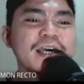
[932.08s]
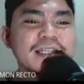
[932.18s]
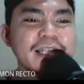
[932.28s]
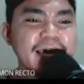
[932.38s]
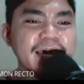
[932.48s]

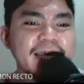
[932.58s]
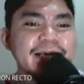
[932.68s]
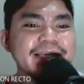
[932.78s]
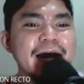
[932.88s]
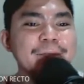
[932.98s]
then
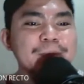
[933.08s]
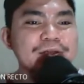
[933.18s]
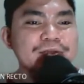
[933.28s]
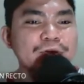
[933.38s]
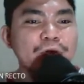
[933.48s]

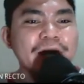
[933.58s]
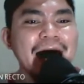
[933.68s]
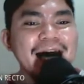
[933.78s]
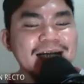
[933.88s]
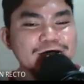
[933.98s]
examples or
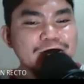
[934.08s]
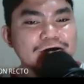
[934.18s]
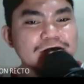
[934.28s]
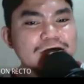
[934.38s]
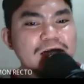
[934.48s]

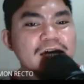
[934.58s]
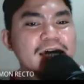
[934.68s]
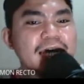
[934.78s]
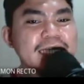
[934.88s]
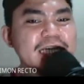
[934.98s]
anecdotes,
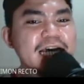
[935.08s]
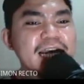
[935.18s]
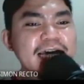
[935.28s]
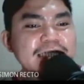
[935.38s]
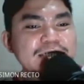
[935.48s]

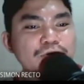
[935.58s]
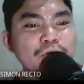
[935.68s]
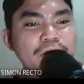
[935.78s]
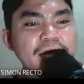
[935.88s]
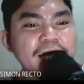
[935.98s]
telling a
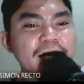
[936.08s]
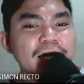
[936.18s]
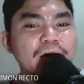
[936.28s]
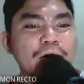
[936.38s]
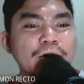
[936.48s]
story
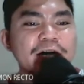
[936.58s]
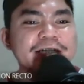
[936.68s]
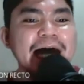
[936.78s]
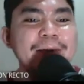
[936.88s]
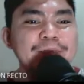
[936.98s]
or
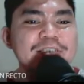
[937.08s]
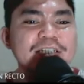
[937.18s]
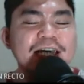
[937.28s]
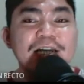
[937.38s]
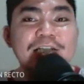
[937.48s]
example
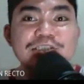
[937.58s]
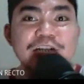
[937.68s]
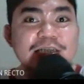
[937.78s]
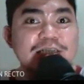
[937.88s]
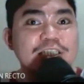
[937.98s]
that
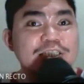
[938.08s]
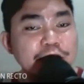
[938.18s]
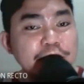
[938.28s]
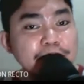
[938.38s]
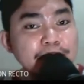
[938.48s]
illustrates the
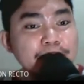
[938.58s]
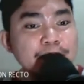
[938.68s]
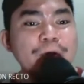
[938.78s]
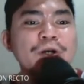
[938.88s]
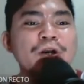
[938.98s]
term,
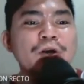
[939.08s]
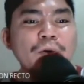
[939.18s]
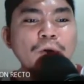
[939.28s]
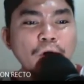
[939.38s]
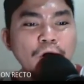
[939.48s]

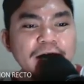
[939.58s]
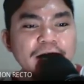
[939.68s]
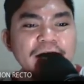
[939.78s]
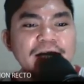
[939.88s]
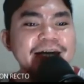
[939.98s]
or
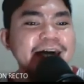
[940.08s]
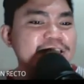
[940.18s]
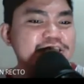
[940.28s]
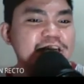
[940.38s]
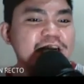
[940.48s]

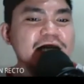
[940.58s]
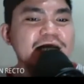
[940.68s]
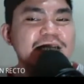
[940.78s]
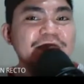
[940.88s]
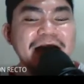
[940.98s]
negation,
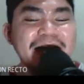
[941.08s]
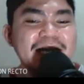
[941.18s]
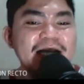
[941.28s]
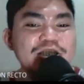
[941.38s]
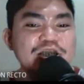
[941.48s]

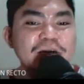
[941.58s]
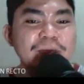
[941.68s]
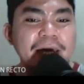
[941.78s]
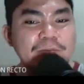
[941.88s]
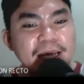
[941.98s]
defining a term
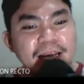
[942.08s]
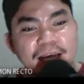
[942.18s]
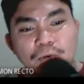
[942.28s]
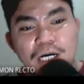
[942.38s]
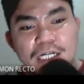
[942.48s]
by
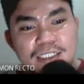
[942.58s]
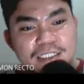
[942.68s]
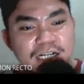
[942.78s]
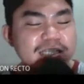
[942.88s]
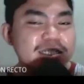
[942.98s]
explaining what
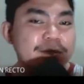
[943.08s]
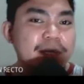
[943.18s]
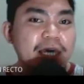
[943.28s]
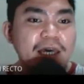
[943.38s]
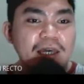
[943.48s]
the concept
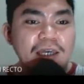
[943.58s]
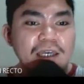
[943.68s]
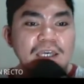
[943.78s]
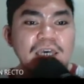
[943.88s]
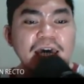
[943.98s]

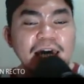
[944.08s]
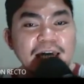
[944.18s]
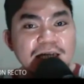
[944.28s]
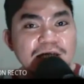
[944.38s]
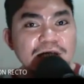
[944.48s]

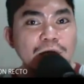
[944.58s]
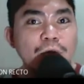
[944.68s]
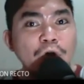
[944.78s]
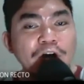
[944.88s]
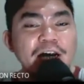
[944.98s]
is
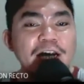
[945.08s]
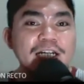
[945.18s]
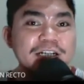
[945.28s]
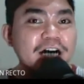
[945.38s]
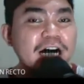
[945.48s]
or
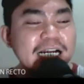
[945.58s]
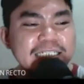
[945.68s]
not.